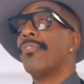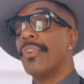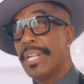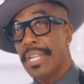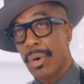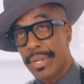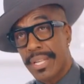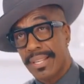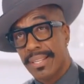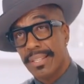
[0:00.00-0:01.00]
fully loaded
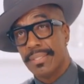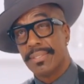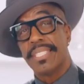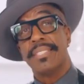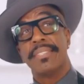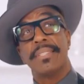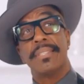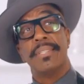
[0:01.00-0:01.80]
season